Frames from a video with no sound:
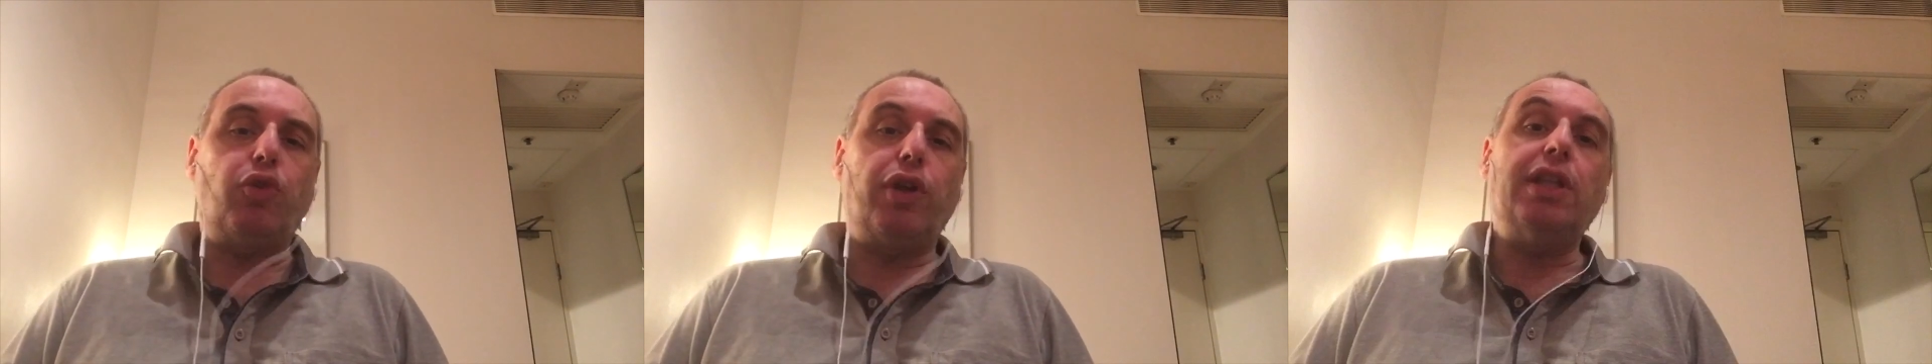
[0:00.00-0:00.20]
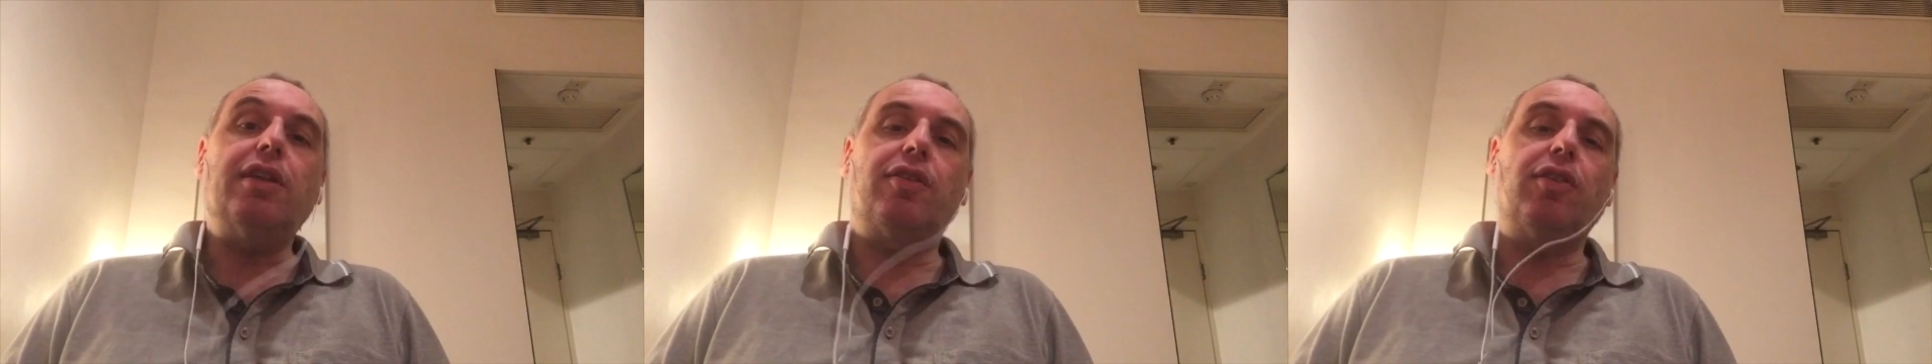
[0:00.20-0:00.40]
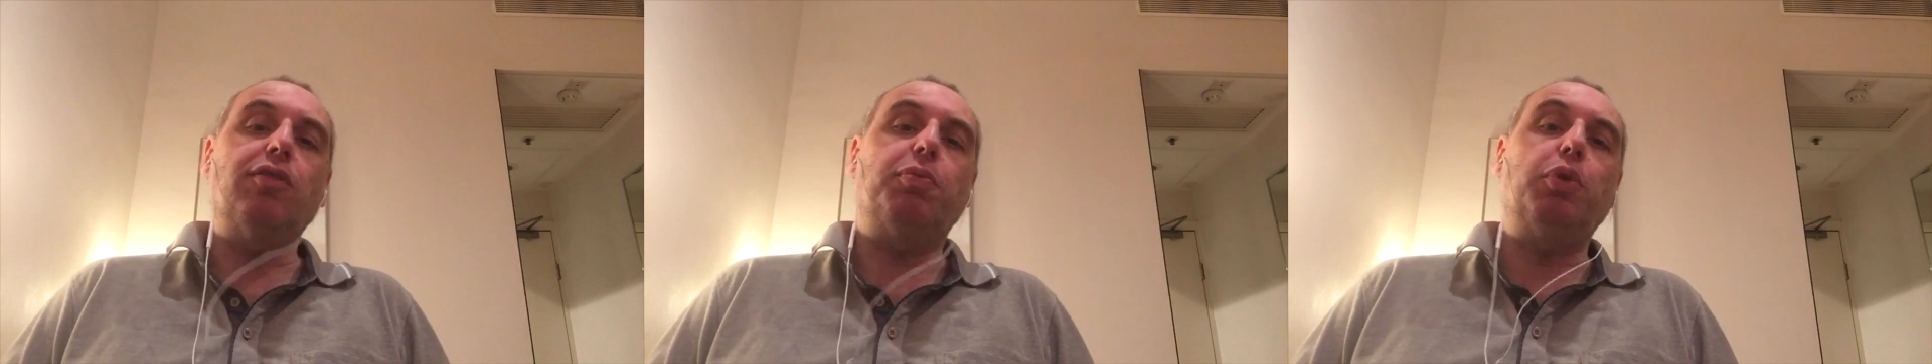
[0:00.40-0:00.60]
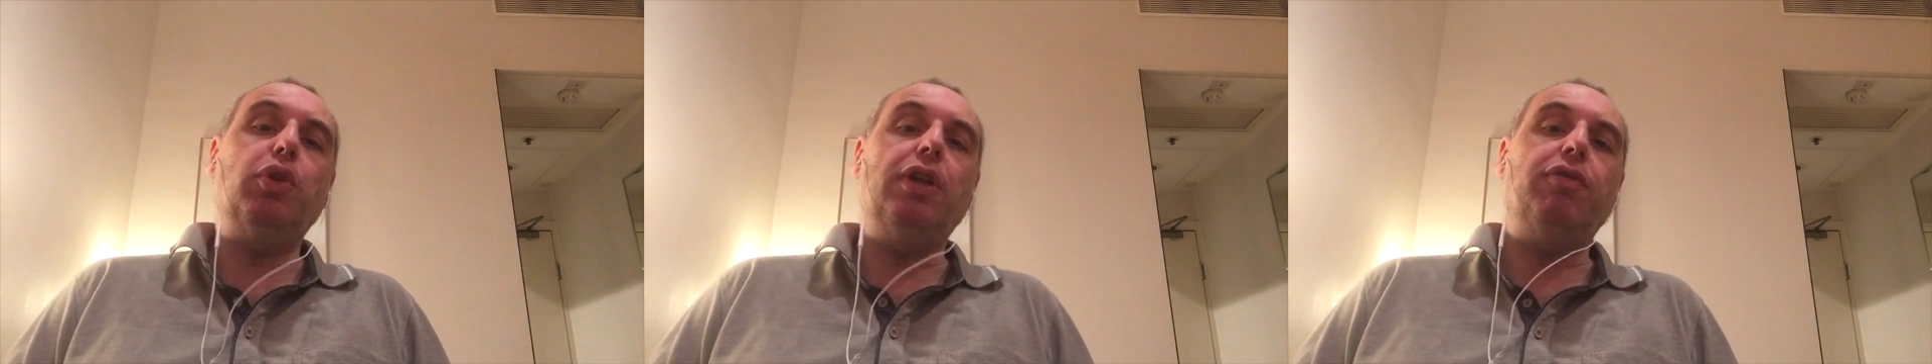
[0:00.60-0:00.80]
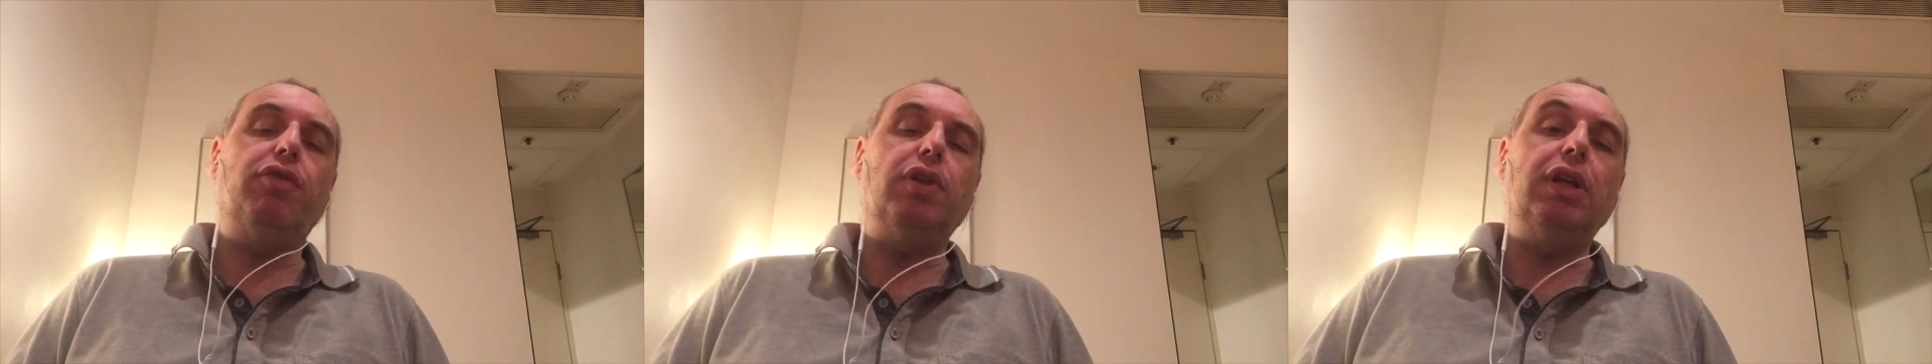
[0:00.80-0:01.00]
Renaissance
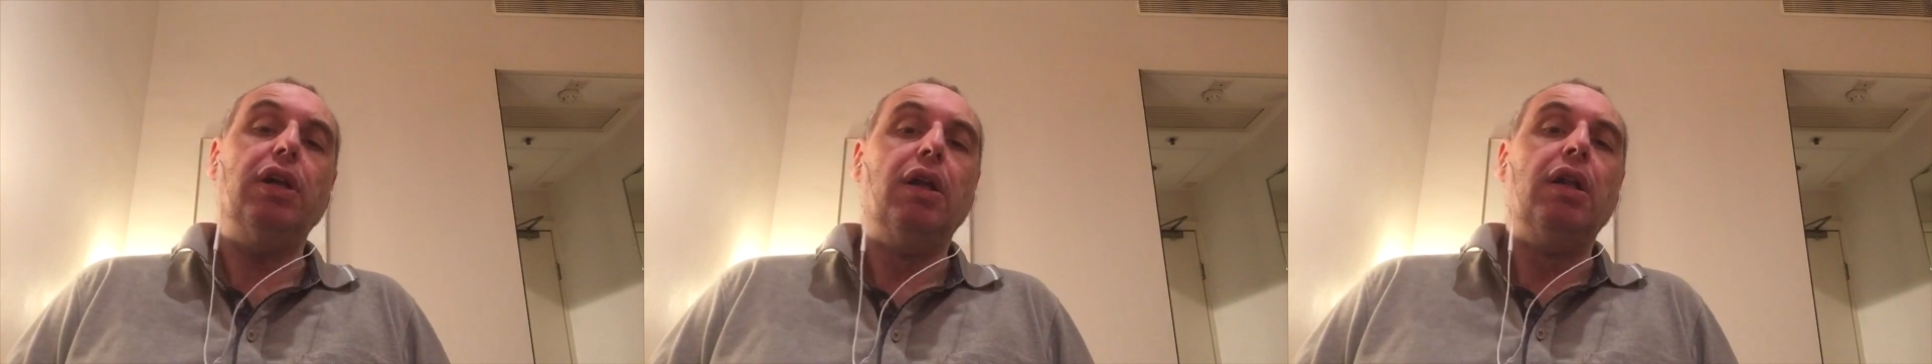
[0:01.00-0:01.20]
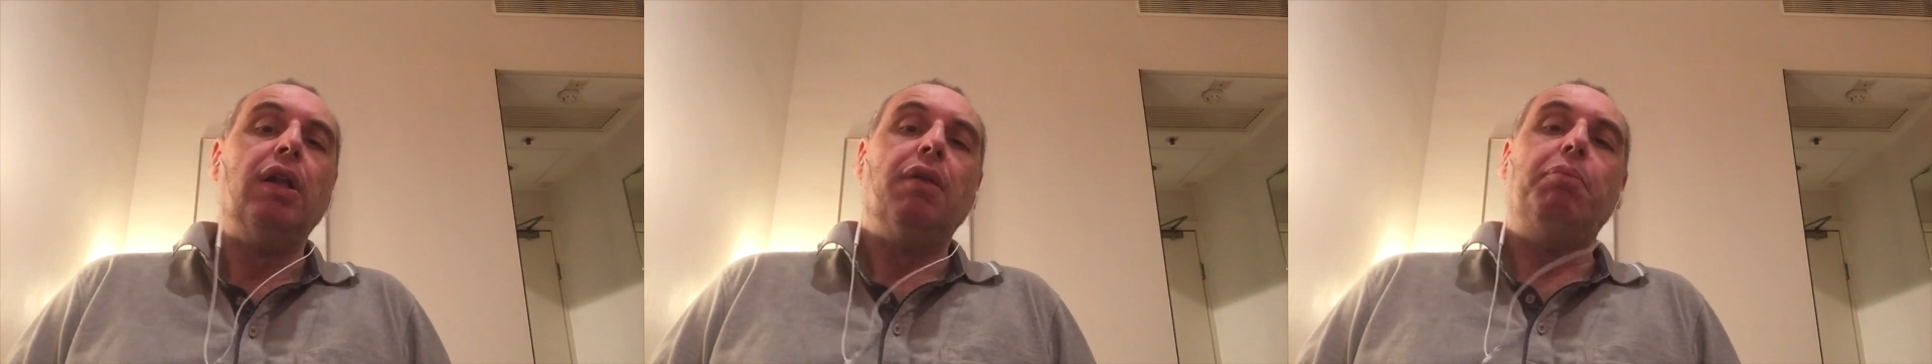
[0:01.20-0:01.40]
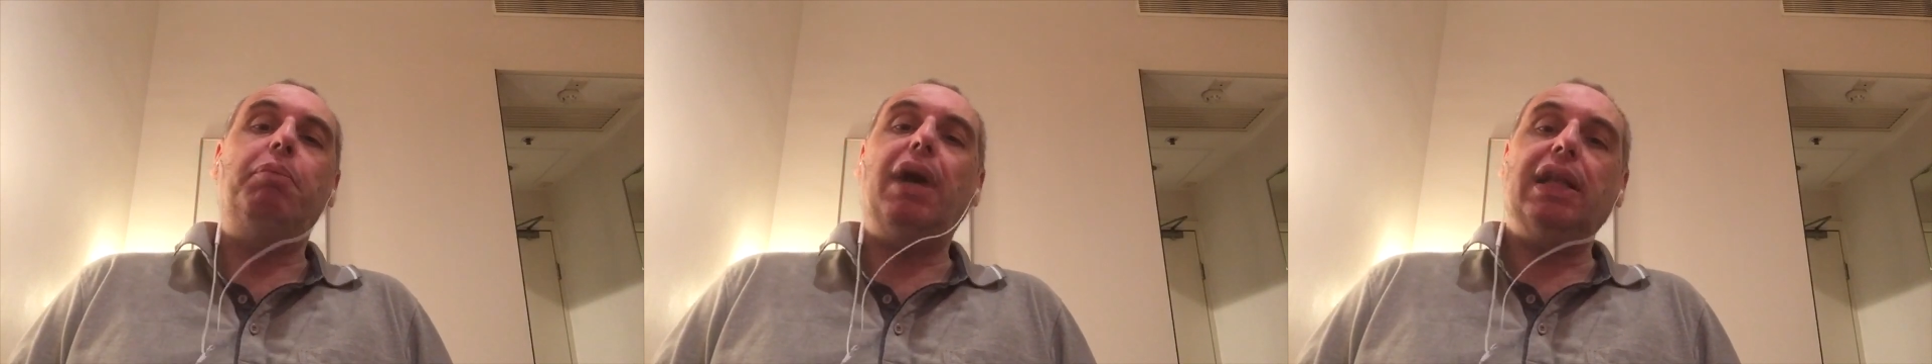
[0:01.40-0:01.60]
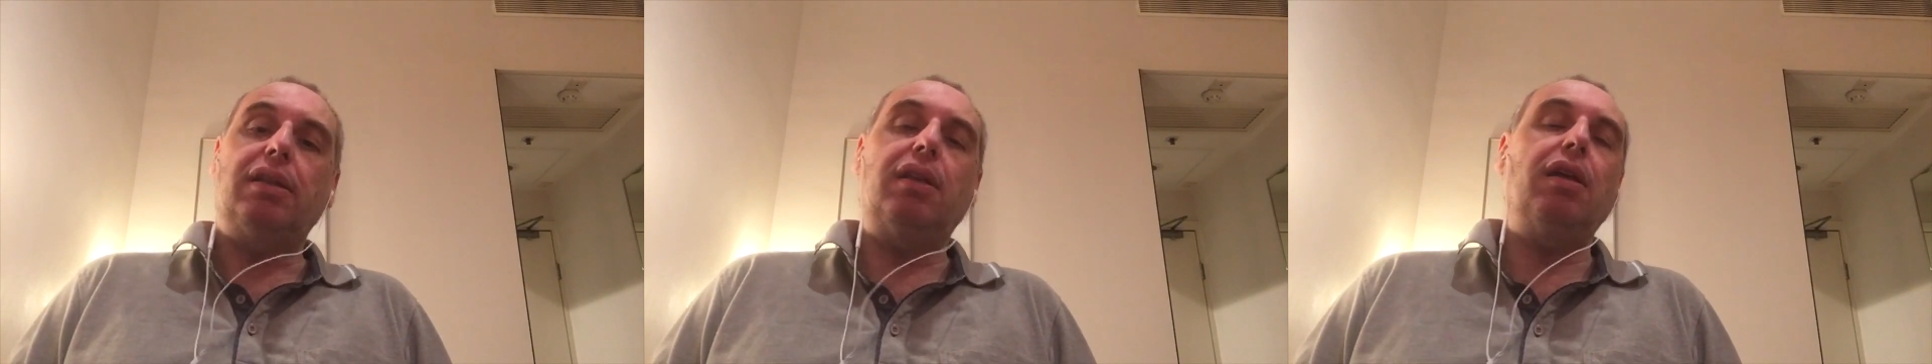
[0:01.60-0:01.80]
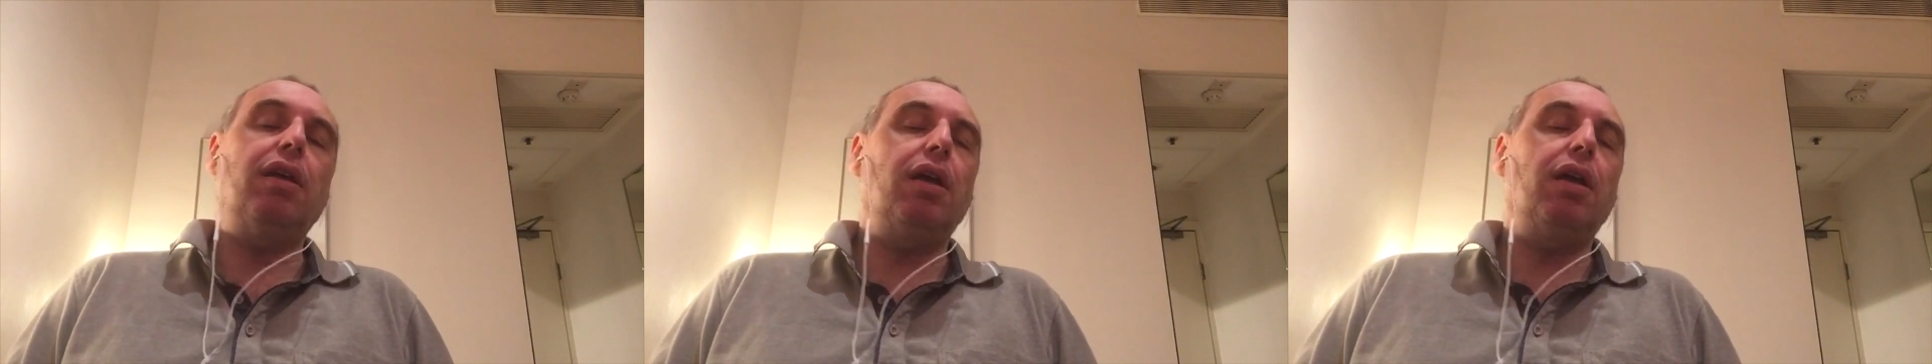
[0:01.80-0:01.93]
polyphony, but